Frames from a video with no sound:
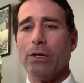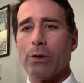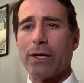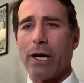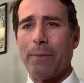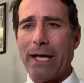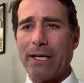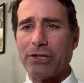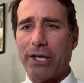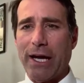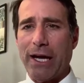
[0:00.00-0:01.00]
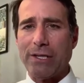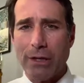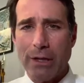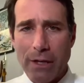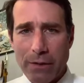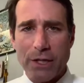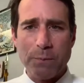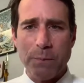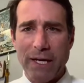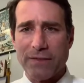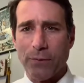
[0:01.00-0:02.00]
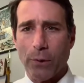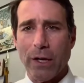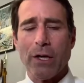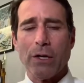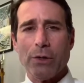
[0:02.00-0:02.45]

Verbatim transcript: You care about education, this pays for it.